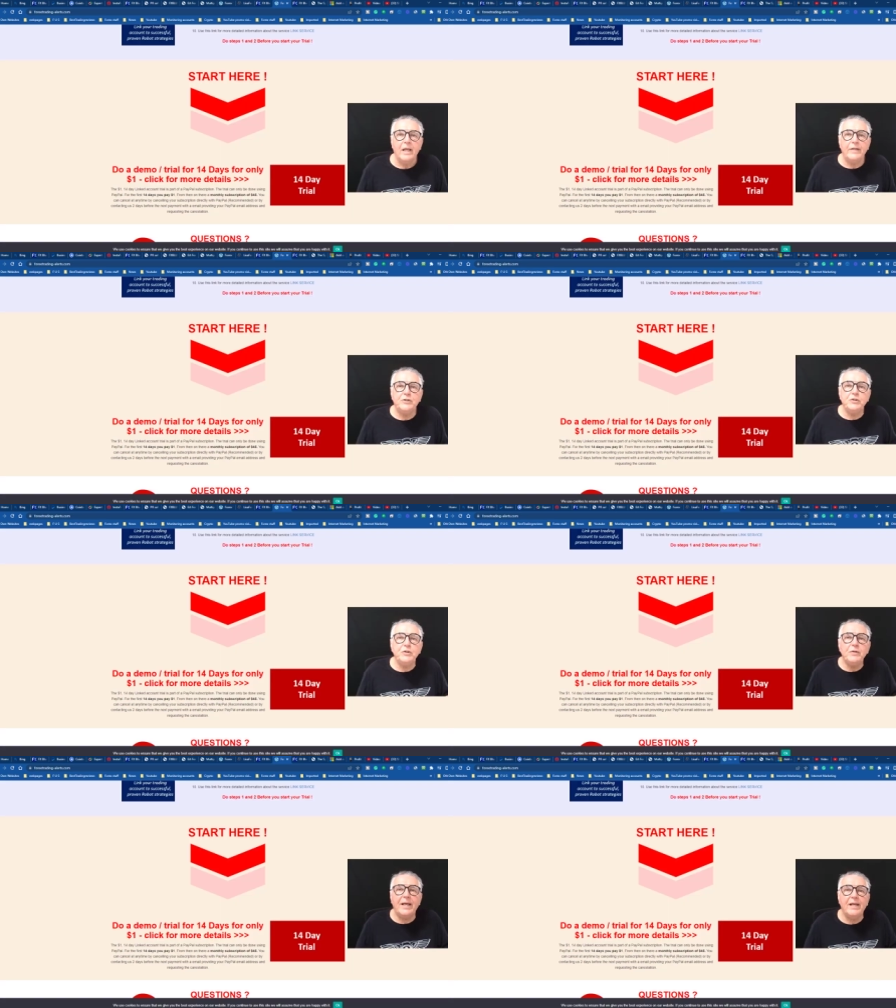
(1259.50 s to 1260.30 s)
And to
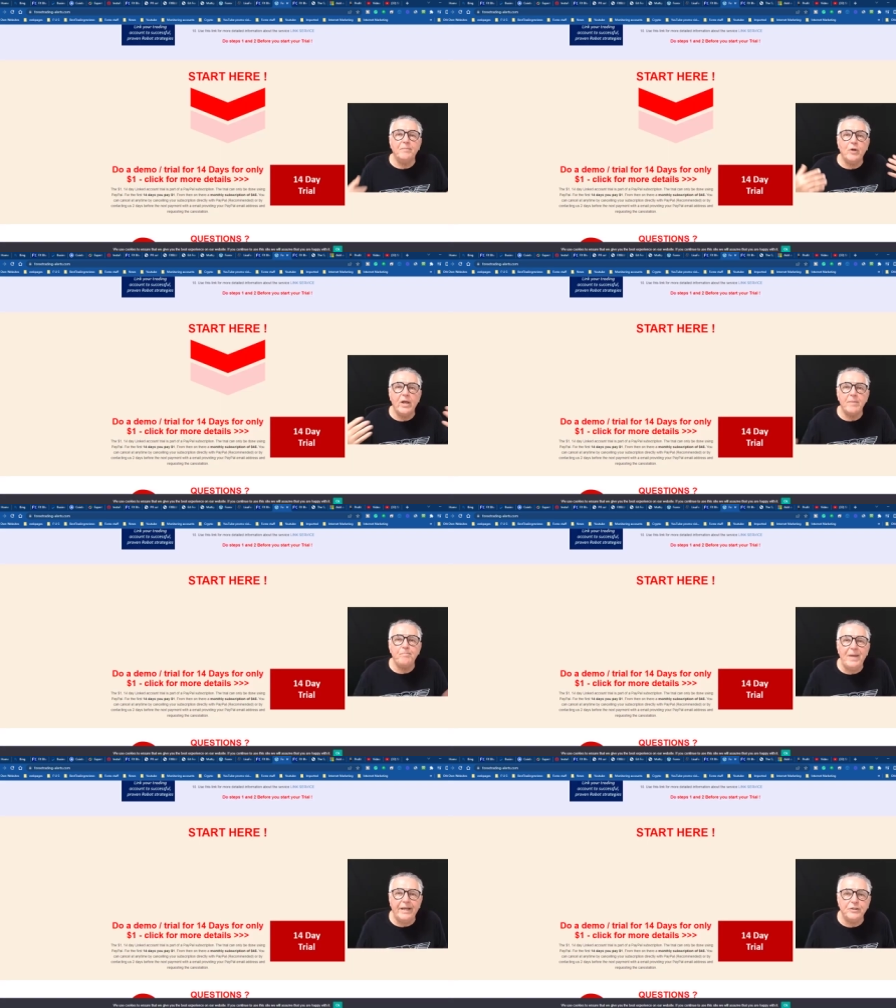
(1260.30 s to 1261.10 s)
do that, I'm going
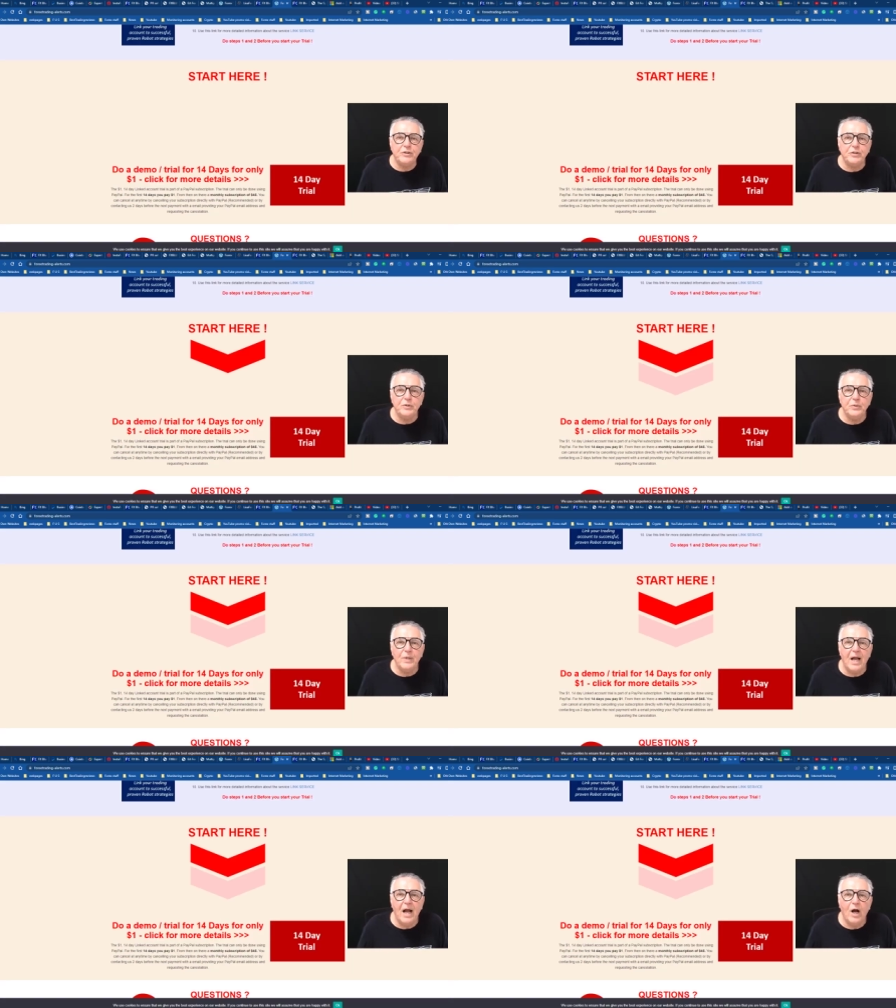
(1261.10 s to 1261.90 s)
back
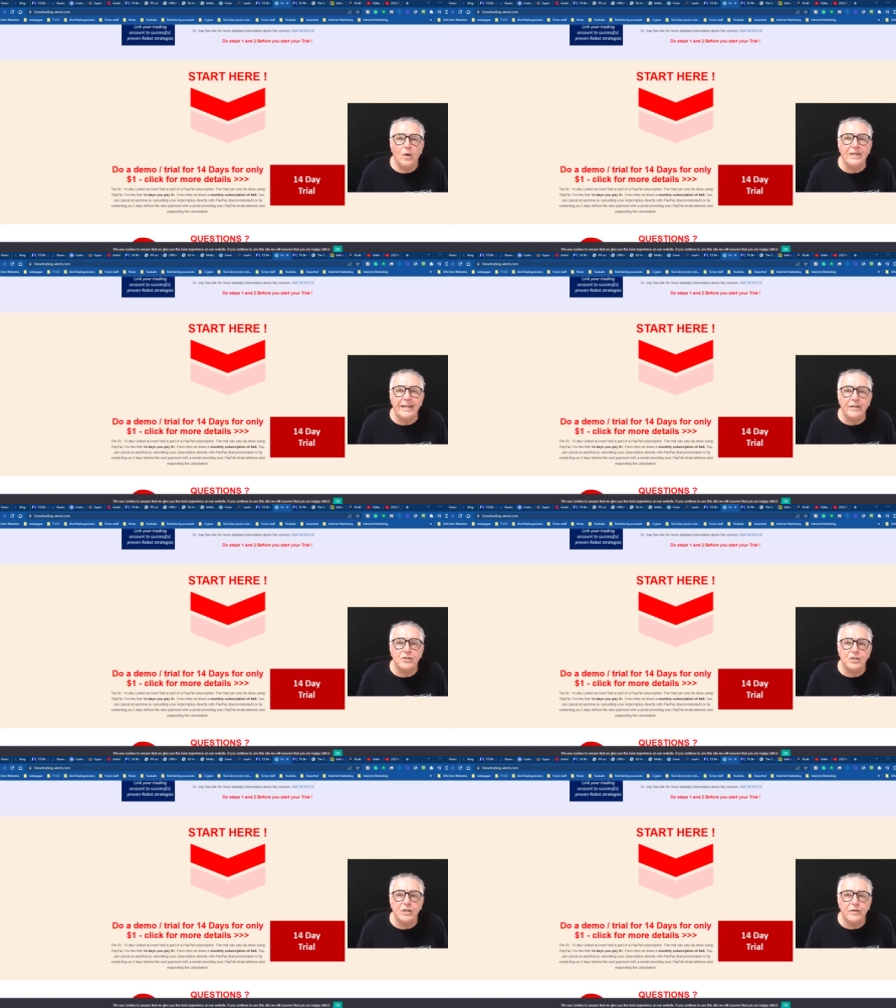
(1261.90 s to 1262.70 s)
to our linked
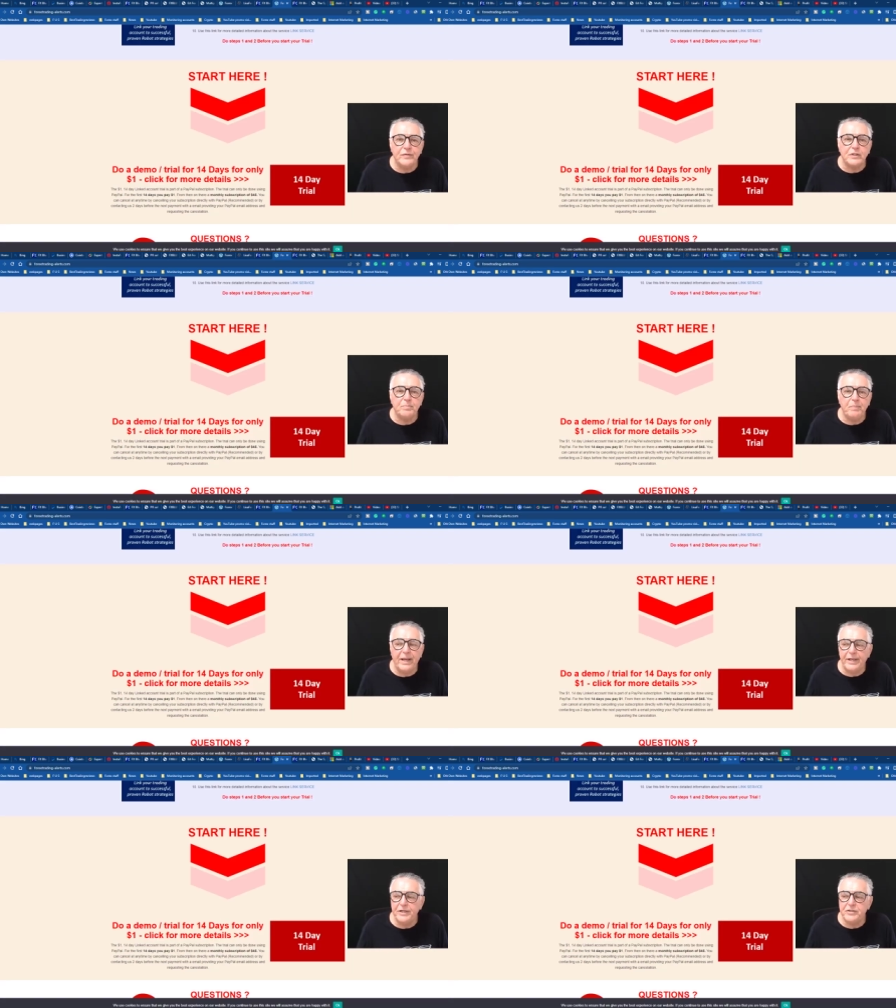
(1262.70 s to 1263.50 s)
service
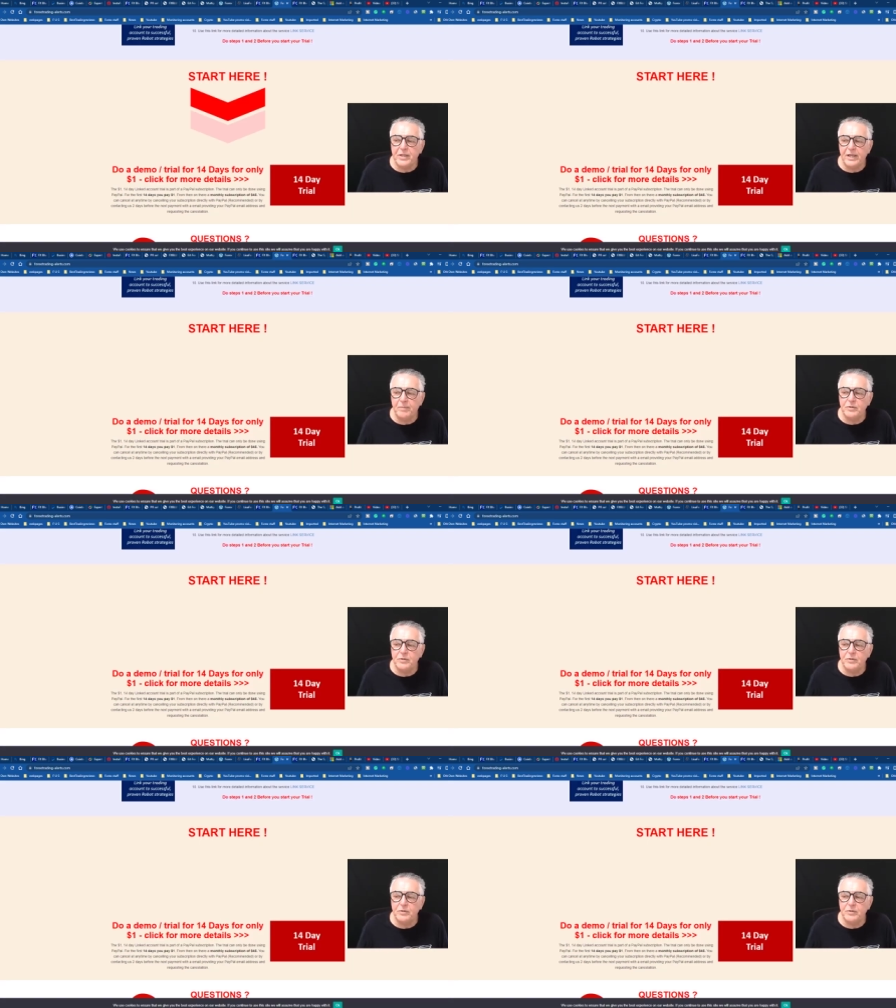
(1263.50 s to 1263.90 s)
page and I'm